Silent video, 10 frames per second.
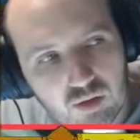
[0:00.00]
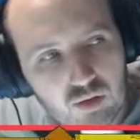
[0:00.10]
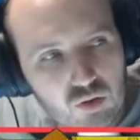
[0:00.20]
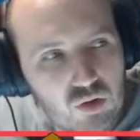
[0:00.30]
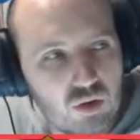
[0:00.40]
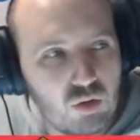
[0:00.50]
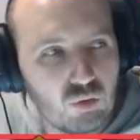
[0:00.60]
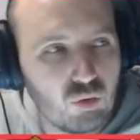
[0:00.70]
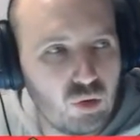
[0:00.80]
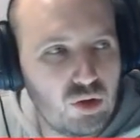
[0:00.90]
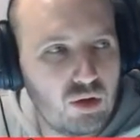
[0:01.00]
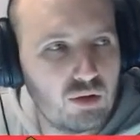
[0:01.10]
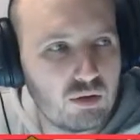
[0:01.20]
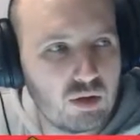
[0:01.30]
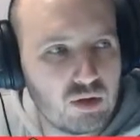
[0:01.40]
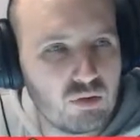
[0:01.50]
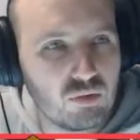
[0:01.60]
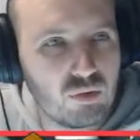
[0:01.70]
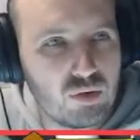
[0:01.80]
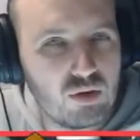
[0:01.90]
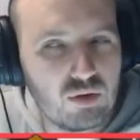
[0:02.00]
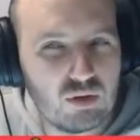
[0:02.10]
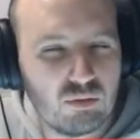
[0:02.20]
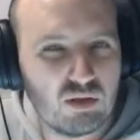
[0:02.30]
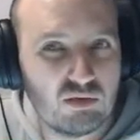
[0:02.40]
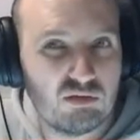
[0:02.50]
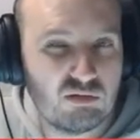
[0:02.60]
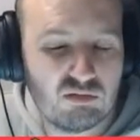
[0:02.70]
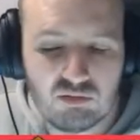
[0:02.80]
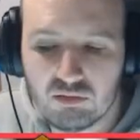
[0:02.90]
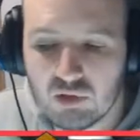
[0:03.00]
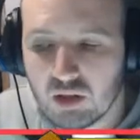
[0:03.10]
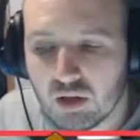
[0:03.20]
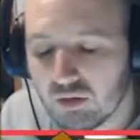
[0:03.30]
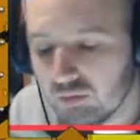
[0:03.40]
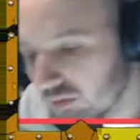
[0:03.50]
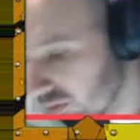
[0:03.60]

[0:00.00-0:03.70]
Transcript: just like rust, lots of rust or something. I don't know. We'll